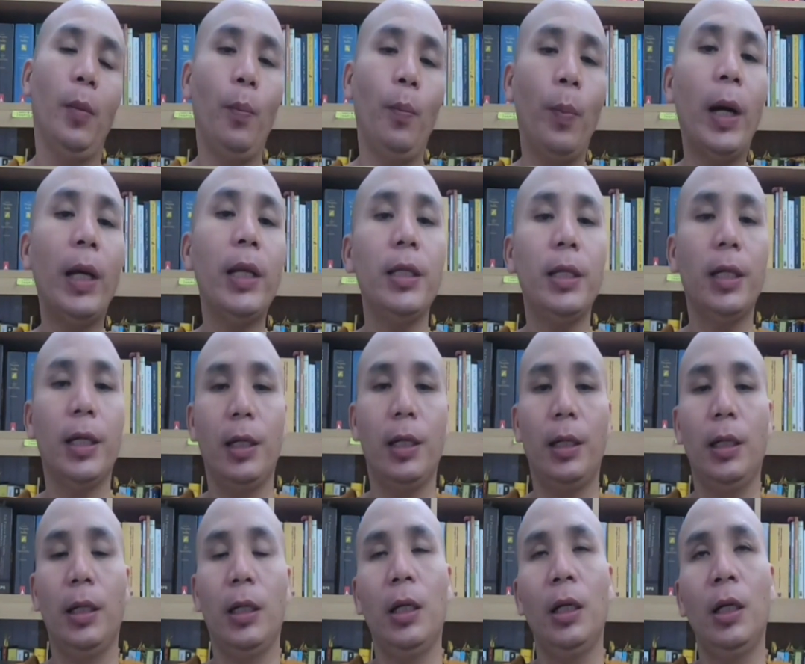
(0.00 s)
Panya.
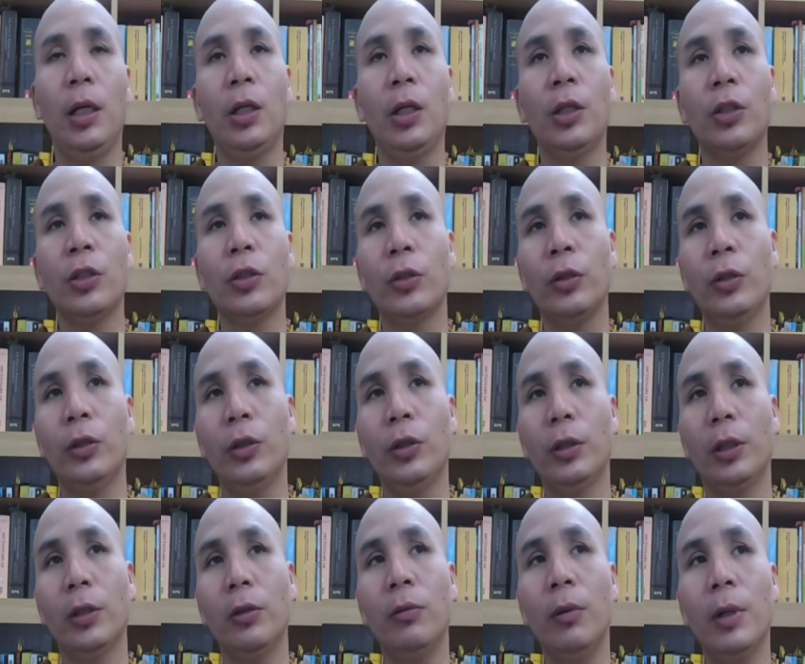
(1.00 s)

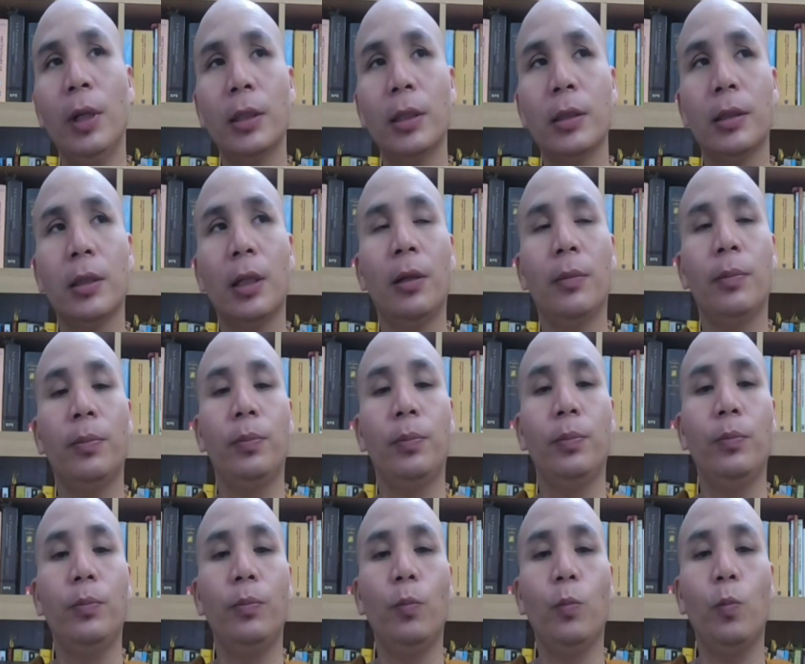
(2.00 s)
So the words of
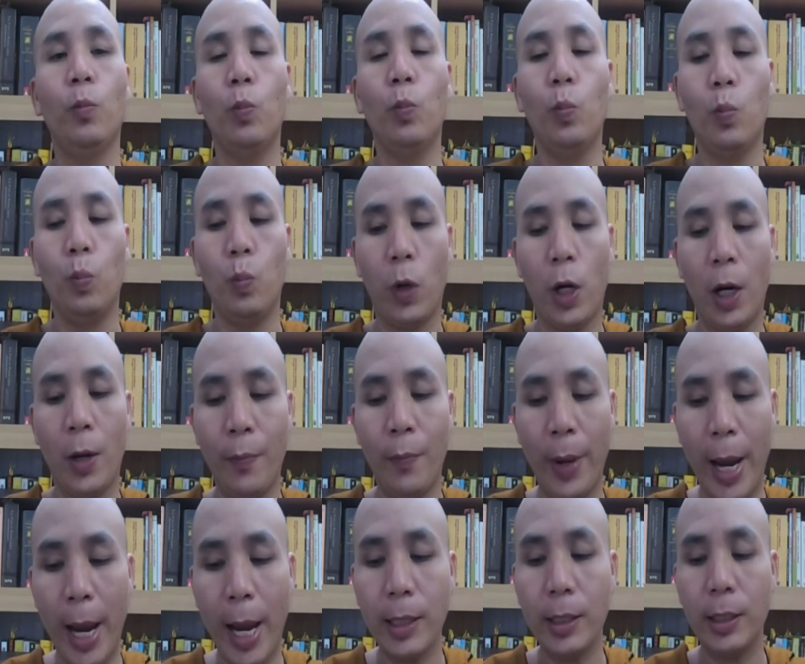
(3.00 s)

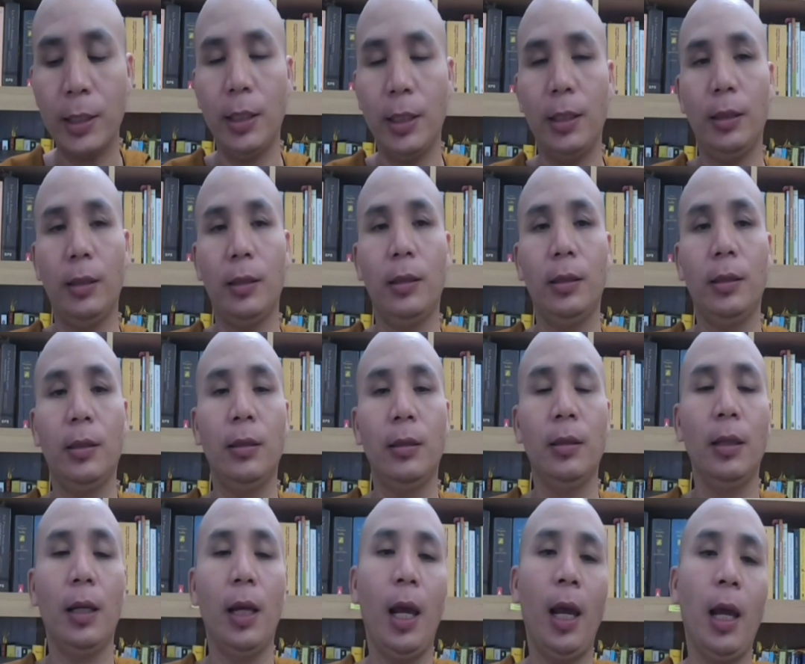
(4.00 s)
compassion
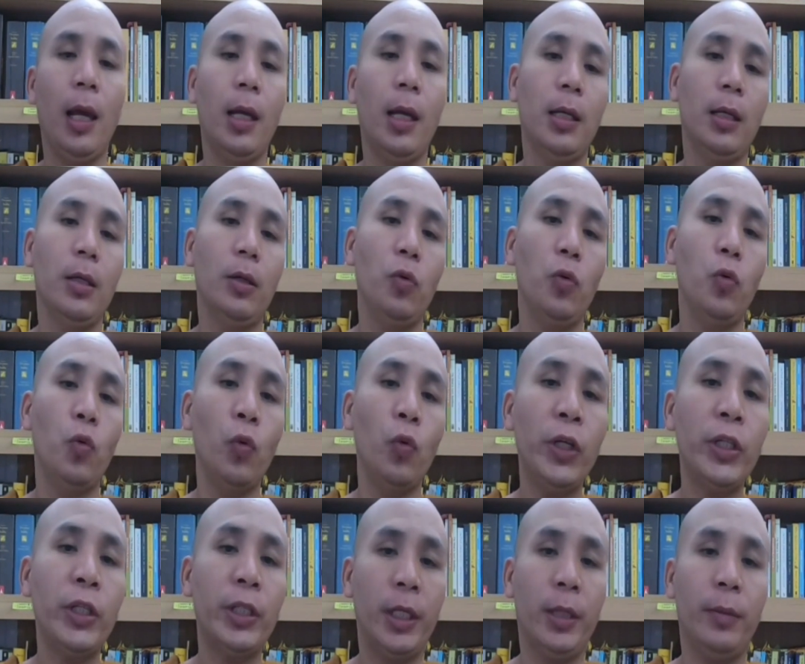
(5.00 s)
and
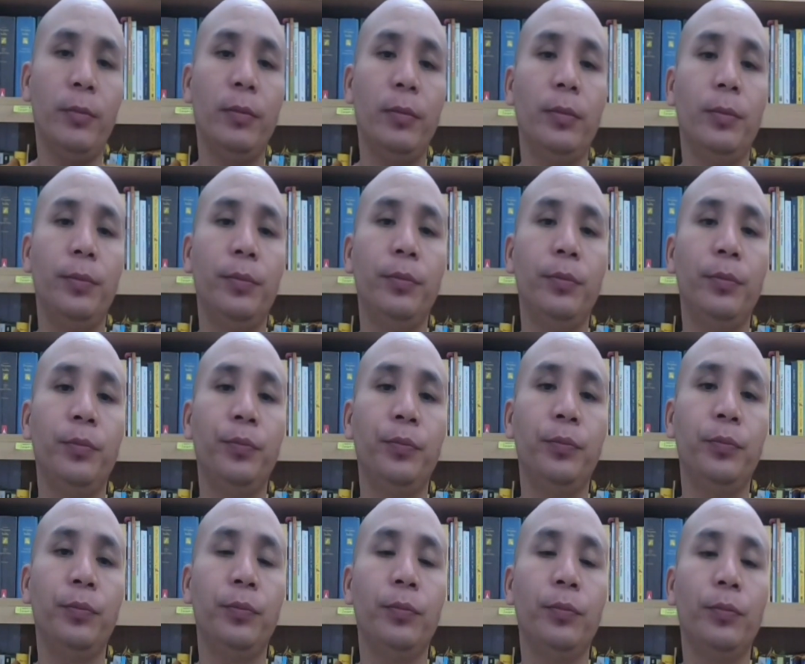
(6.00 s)
wisdom
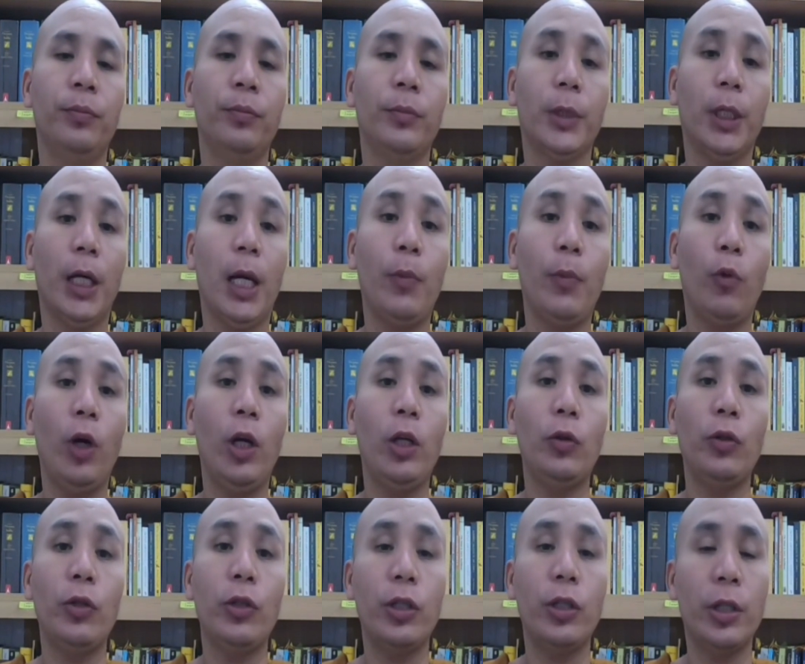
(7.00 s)
I'm going
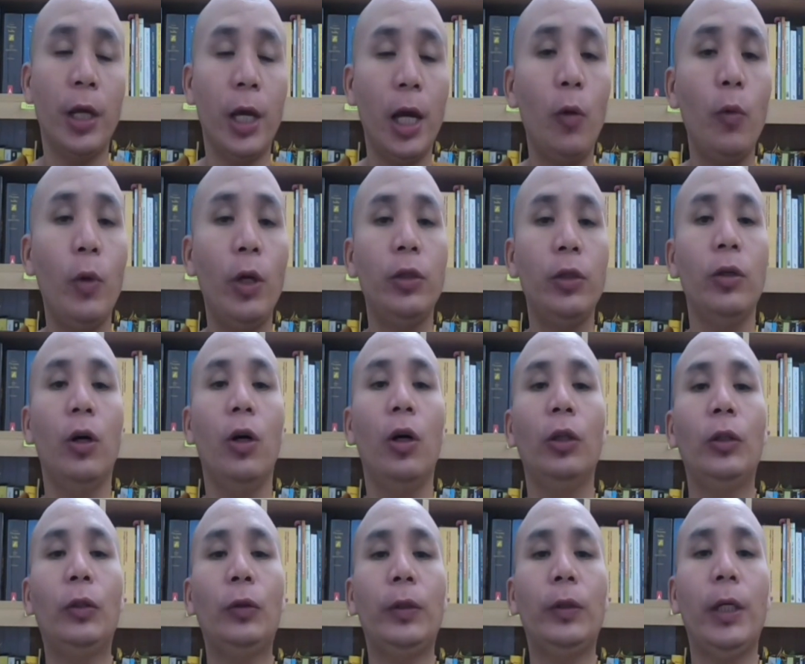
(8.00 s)
to share with you
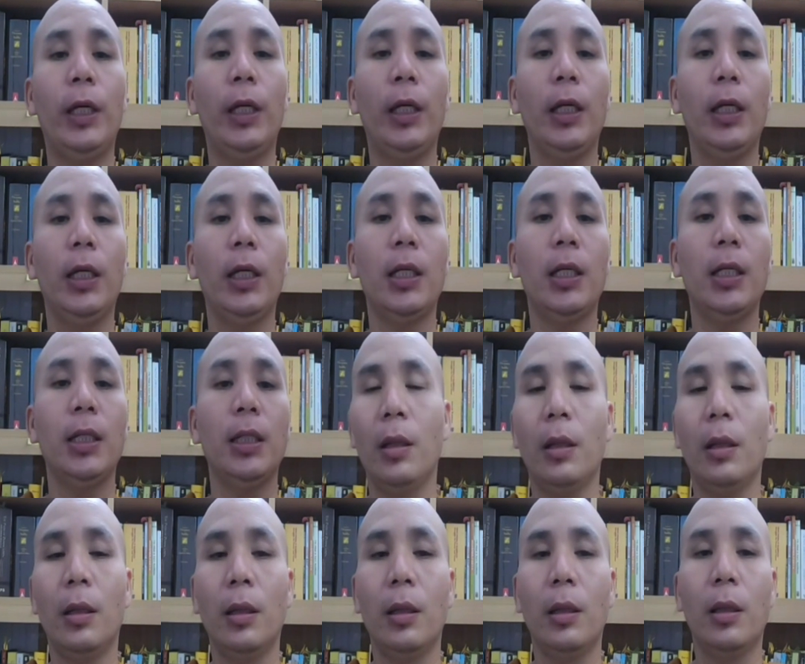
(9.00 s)
all today.
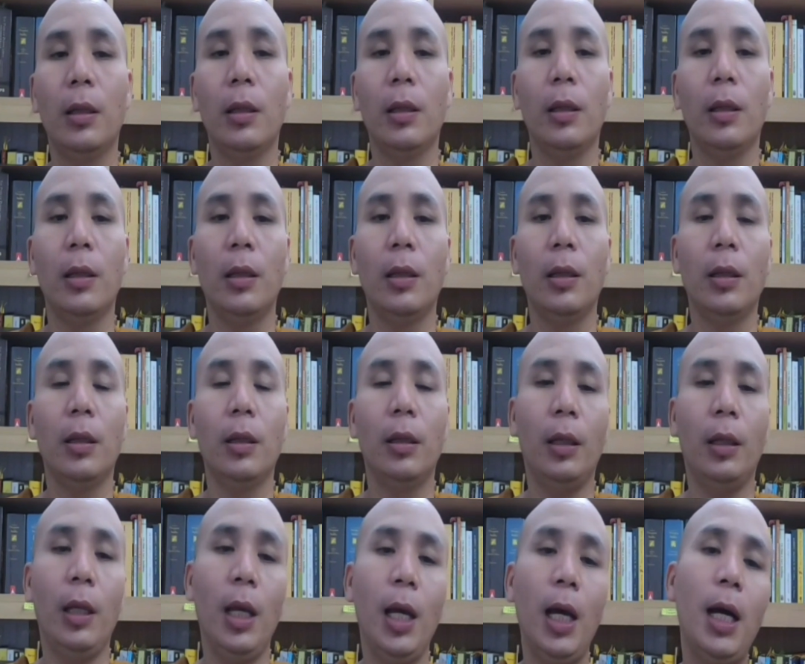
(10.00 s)

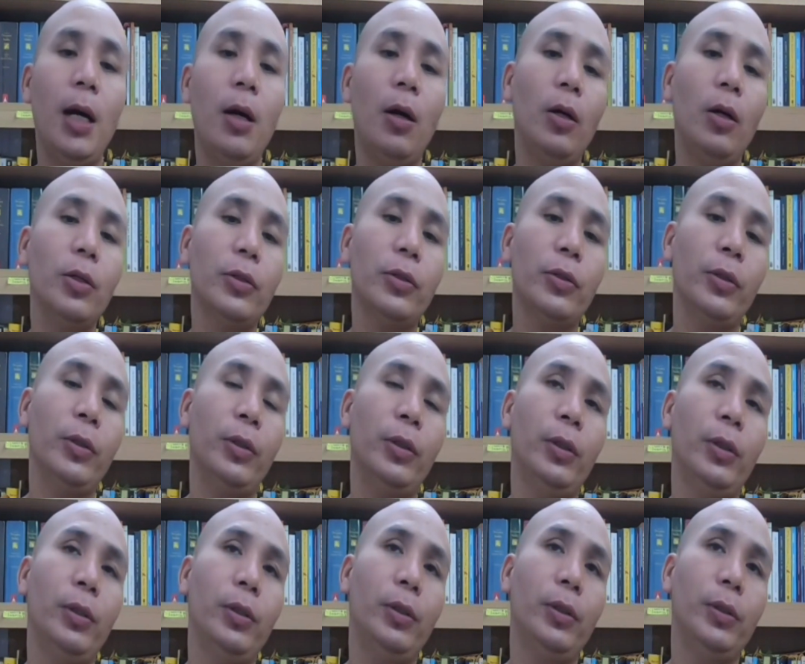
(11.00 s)
They are
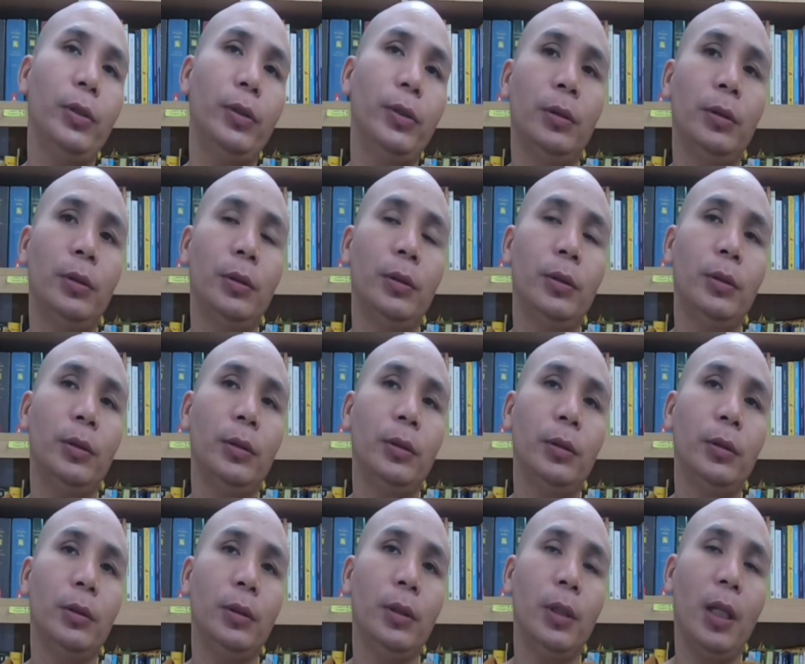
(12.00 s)
also
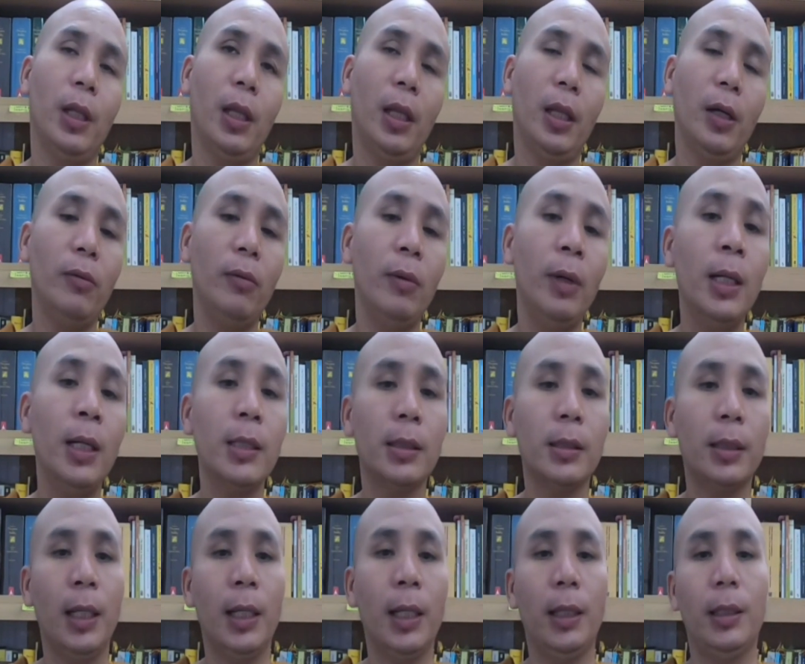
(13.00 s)
the
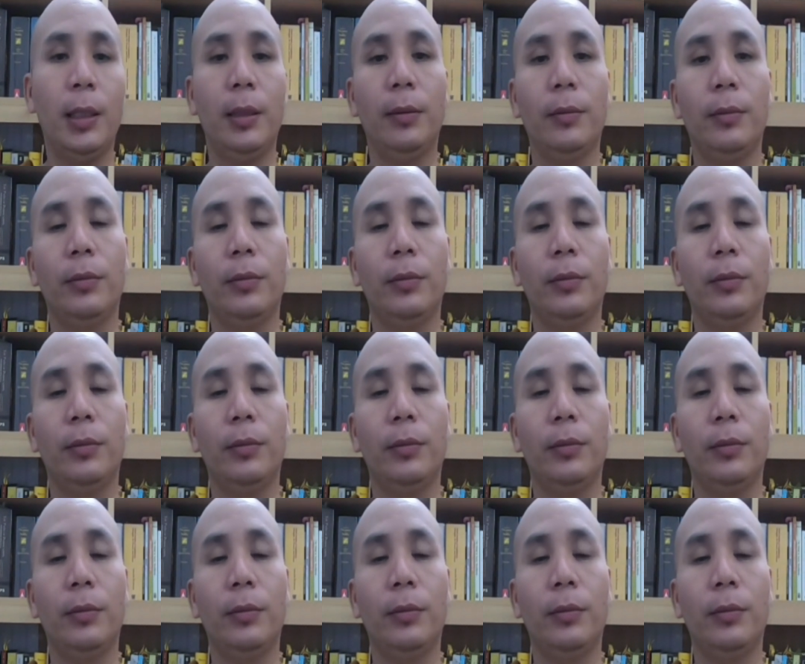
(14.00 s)
words that